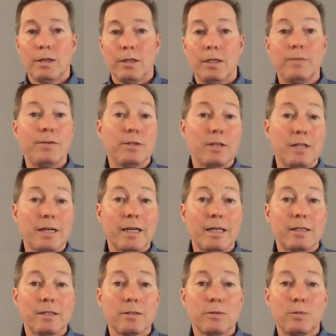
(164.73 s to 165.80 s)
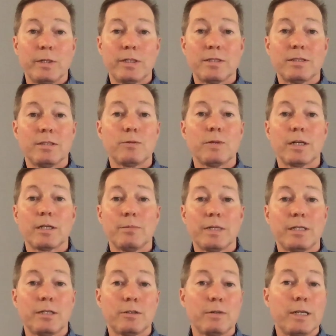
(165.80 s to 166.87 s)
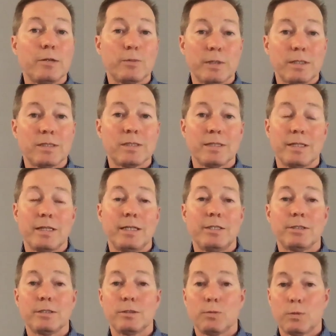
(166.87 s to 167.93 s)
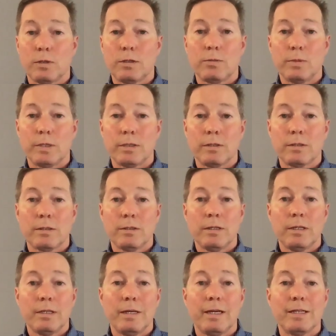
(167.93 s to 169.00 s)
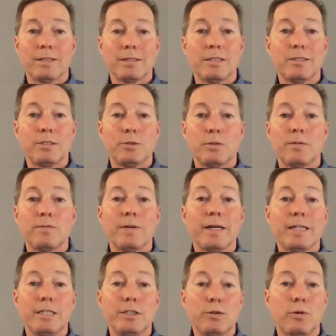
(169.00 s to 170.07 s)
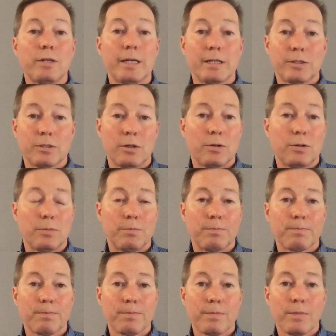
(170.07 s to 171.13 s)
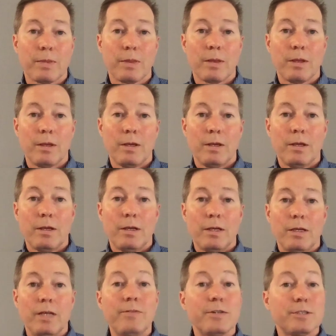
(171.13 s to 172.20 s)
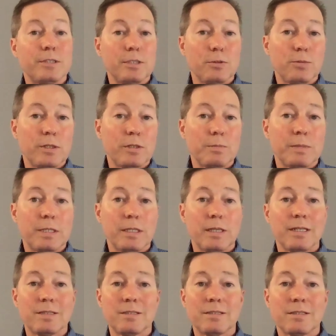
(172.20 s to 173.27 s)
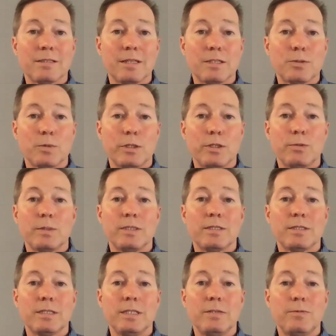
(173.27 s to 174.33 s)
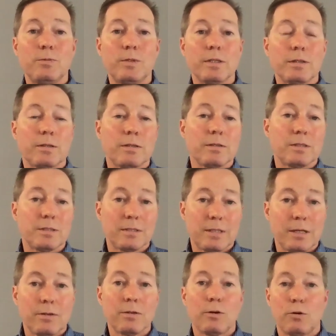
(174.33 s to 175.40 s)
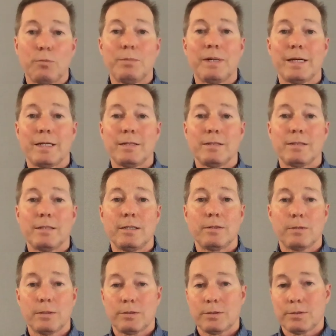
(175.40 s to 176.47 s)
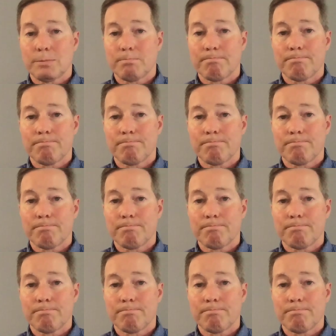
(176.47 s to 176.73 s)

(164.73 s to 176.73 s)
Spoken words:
If you'd like, we can still recommend a great real estate agent to work with and assist you in finding your next home. If you're still with me, let's discuss what you receive with the stealth home buying secrets.